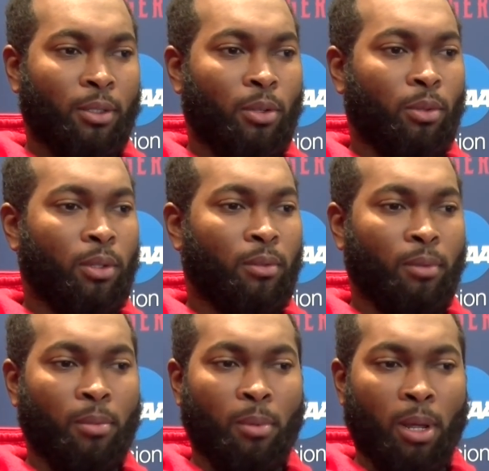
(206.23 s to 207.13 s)
You know,
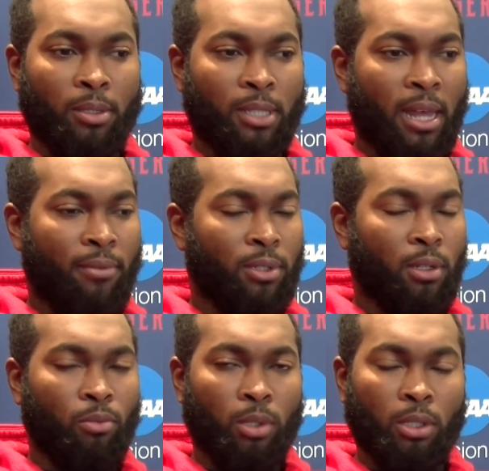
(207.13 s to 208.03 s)
my staff has done
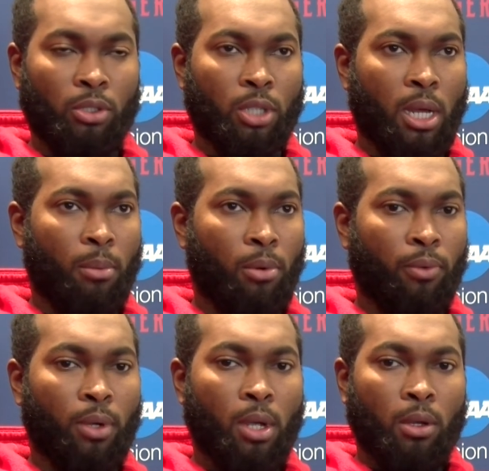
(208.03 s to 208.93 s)
a really good job over